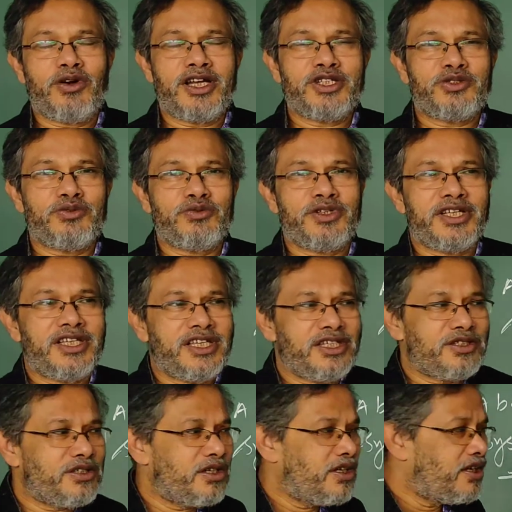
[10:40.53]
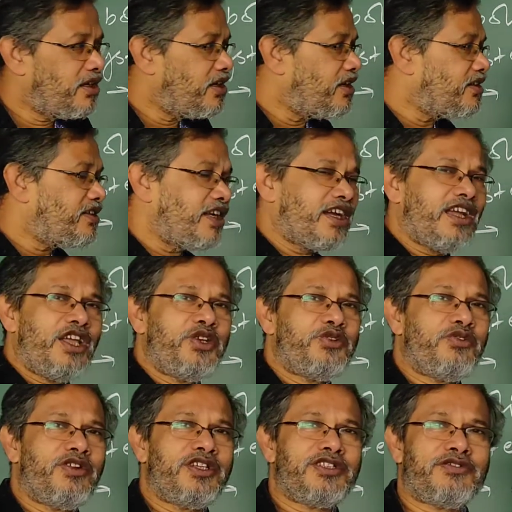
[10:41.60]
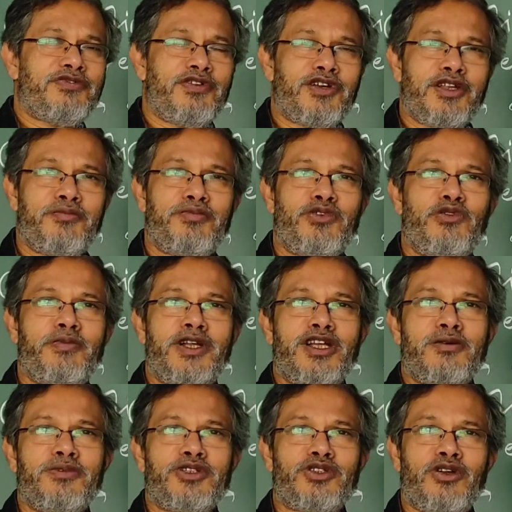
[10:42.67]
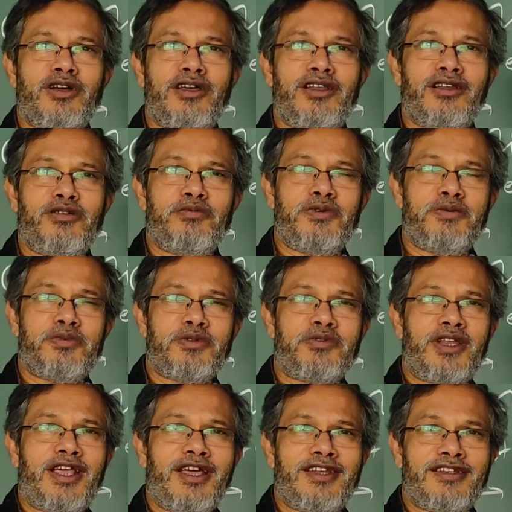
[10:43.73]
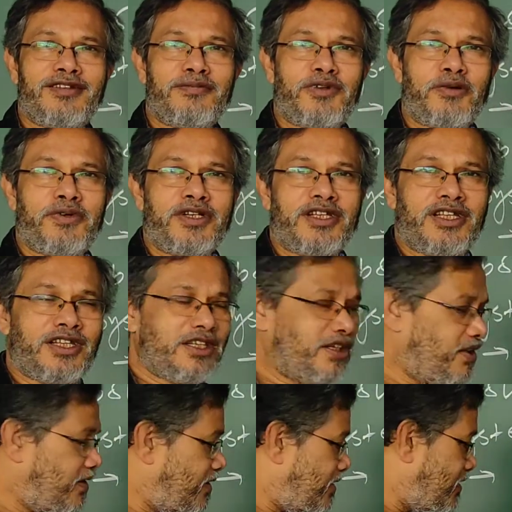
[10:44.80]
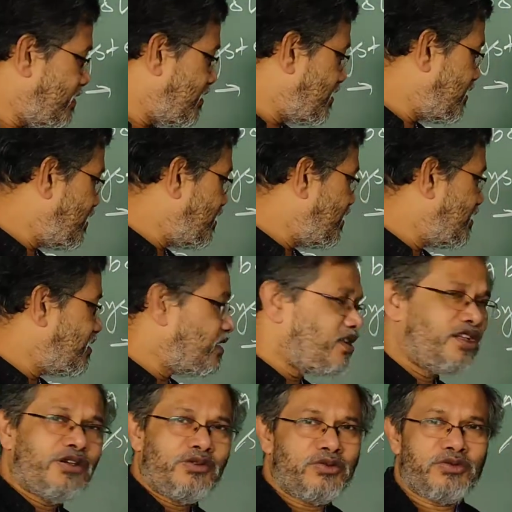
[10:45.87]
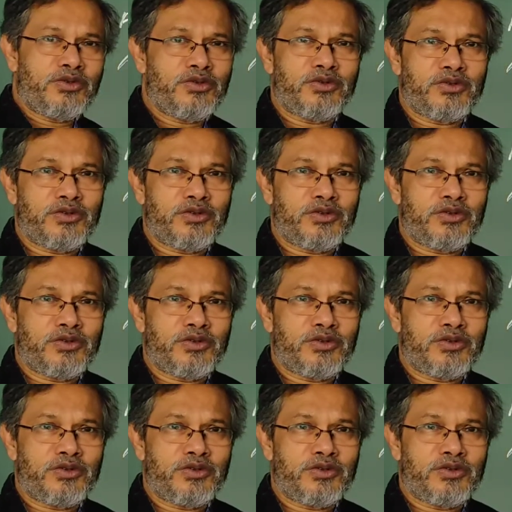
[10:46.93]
should he take interest for improvement of the soil, improvement of the land, property? They don't do.